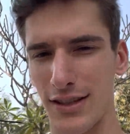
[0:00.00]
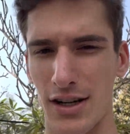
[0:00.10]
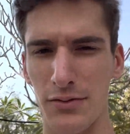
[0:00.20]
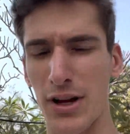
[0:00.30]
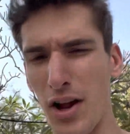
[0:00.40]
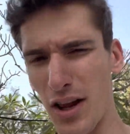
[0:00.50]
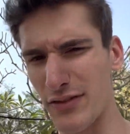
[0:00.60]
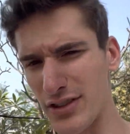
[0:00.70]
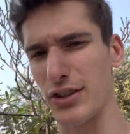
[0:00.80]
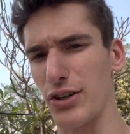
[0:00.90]
you know, we all
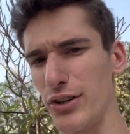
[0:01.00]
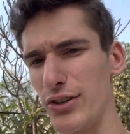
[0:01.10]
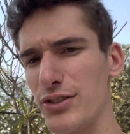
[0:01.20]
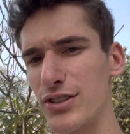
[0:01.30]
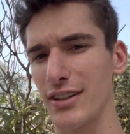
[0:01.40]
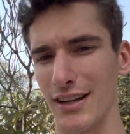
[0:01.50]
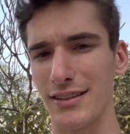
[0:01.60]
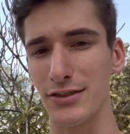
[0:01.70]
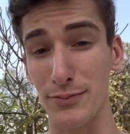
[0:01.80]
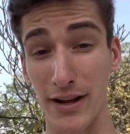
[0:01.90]
have this urge to
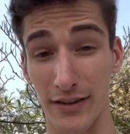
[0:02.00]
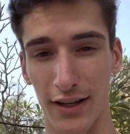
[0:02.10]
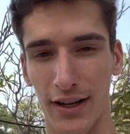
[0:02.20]
like do better in